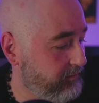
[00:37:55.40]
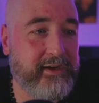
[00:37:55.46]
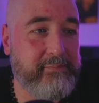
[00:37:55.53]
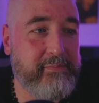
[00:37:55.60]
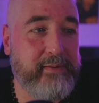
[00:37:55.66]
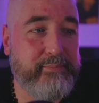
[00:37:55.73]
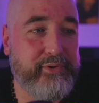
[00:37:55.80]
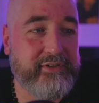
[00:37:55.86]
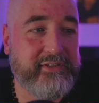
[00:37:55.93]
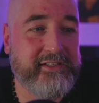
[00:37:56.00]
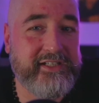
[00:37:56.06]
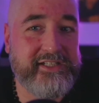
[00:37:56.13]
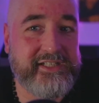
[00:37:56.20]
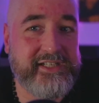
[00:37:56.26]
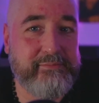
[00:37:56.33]
I might put on a
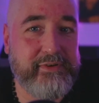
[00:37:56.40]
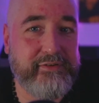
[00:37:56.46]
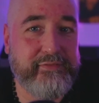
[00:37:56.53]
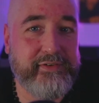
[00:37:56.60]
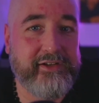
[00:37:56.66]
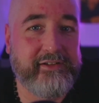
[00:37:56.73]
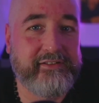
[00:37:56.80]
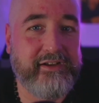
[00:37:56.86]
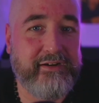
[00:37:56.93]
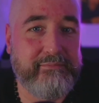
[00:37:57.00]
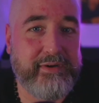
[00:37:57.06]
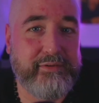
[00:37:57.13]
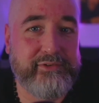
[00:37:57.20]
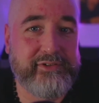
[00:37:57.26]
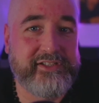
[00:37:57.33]
Disney movie like
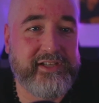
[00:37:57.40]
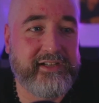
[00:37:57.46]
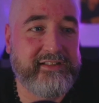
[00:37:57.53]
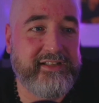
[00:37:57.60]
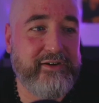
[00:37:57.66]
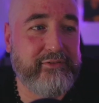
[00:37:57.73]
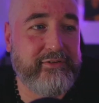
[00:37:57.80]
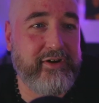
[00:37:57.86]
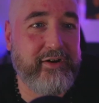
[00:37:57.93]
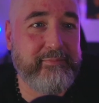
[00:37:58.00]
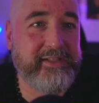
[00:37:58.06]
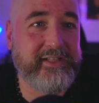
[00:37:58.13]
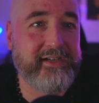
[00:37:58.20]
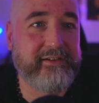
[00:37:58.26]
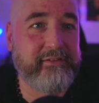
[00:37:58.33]
Dumbo or something. That will calm
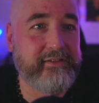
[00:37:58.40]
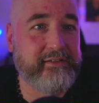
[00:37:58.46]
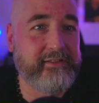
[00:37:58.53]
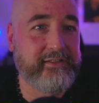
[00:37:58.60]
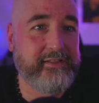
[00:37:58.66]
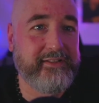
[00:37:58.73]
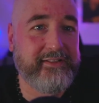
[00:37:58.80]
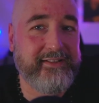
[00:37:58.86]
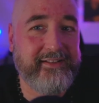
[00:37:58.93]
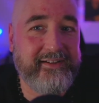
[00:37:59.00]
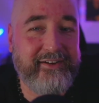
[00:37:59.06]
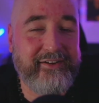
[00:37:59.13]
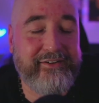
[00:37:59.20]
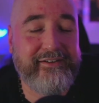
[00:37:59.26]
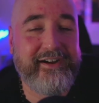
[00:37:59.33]
me down.
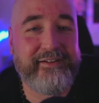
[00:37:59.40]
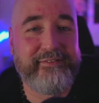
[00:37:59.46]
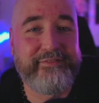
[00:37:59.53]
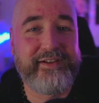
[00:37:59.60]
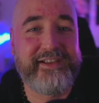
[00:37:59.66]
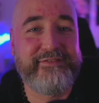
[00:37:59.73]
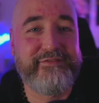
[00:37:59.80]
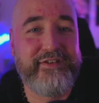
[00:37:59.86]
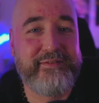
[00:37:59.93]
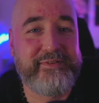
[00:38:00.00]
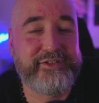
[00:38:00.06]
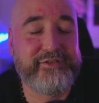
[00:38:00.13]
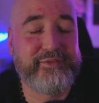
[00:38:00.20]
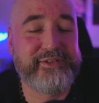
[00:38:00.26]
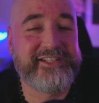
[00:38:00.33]
All right. Thank you very
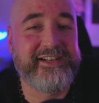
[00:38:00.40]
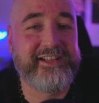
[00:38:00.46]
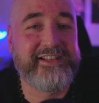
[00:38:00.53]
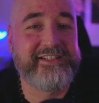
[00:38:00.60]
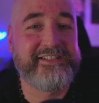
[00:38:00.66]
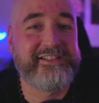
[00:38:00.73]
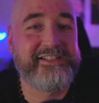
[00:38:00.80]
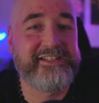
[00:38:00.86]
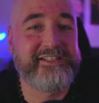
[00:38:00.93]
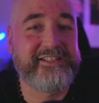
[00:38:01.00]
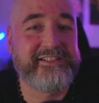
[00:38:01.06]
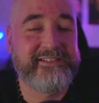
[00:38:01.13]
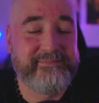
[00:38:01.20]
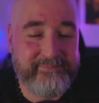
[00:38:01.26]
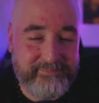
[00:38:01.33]
much for watching, ladies and
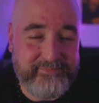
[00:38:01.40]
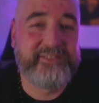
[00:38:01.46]
gents.